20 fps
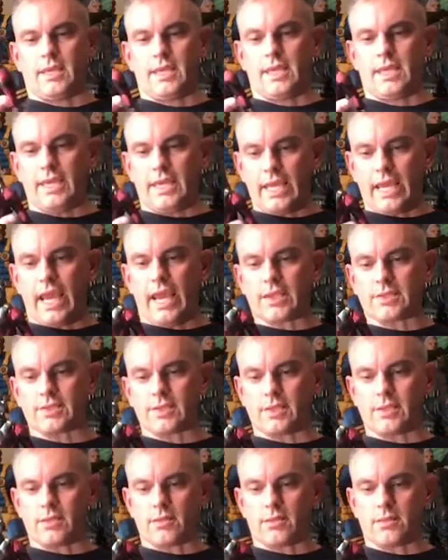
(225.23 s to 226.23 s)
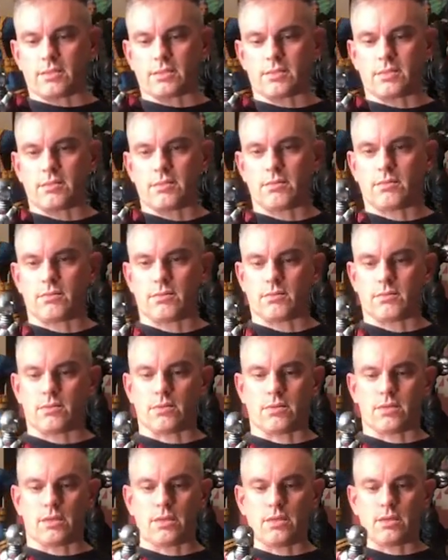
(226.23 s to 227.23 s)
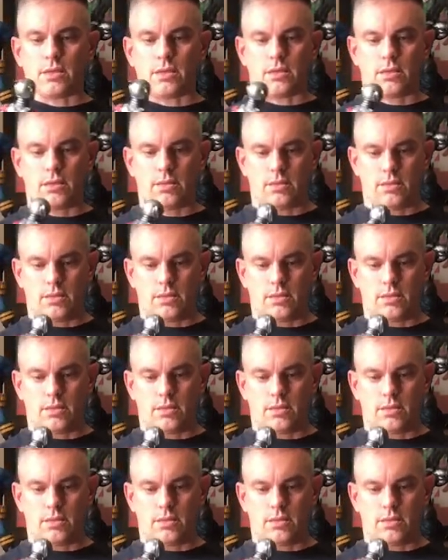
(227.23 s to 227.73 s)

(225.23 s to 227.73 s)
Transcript: he actually looks really good.